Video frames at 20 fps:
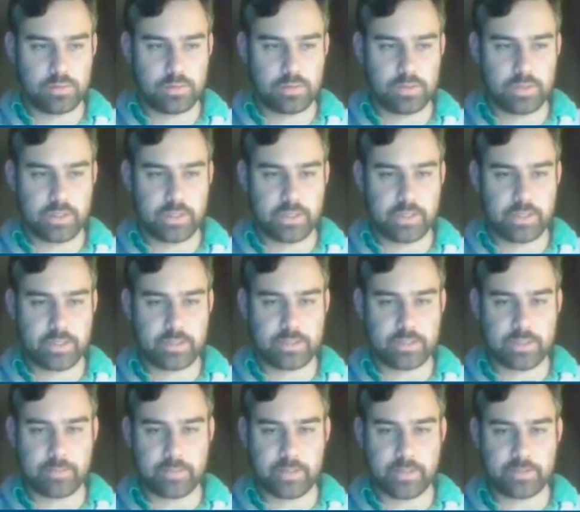Yeah,
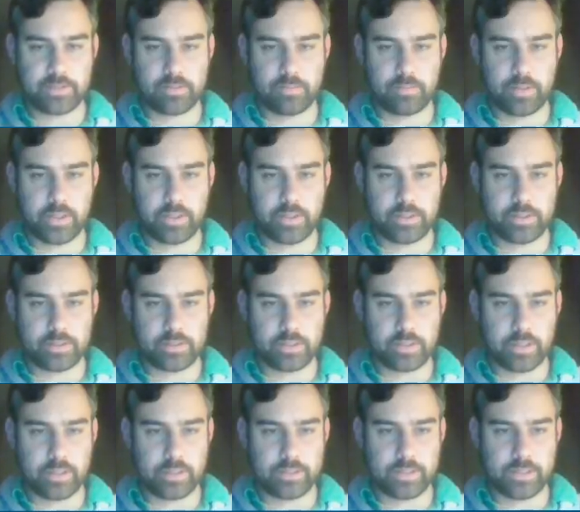Snapcaster Mage is not
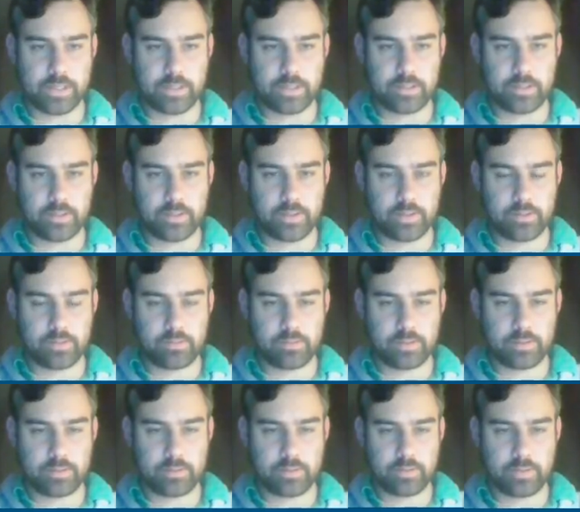exactly what I
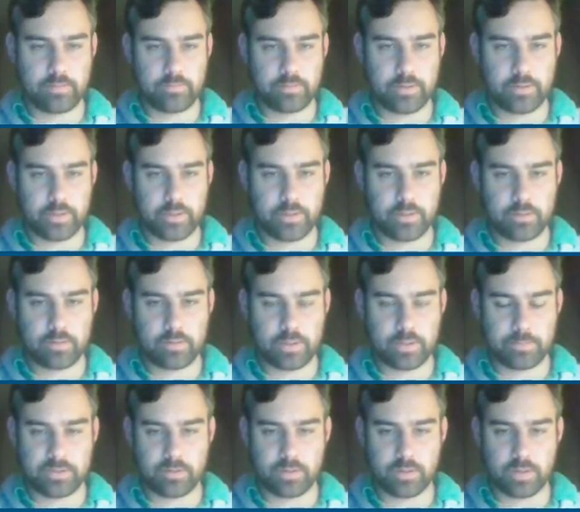was looking for here. I'm
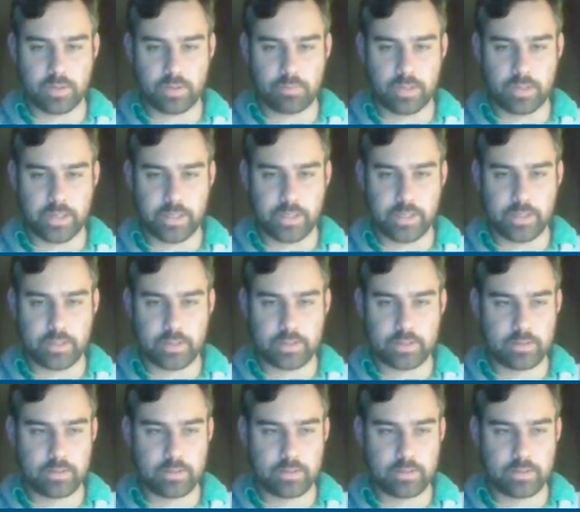still going to play it.